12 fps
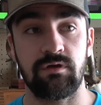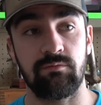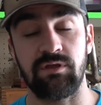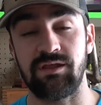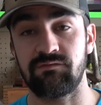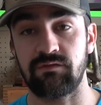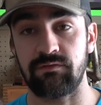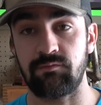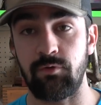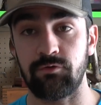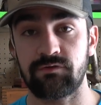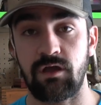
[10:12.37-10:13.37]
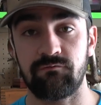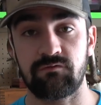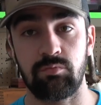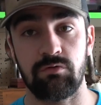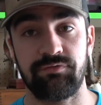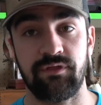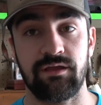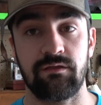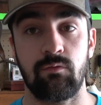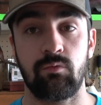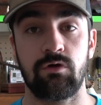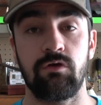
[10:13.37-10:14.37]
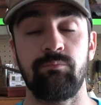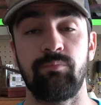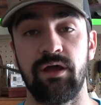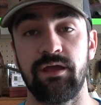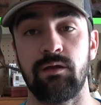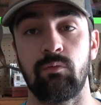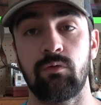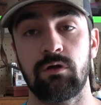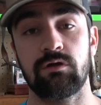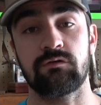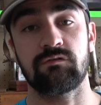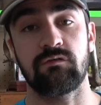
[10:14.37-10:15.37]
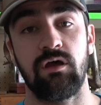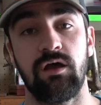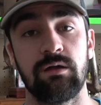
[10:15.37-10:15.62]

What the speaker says: I mean, it's not the most comfortable thing in the world, but it works.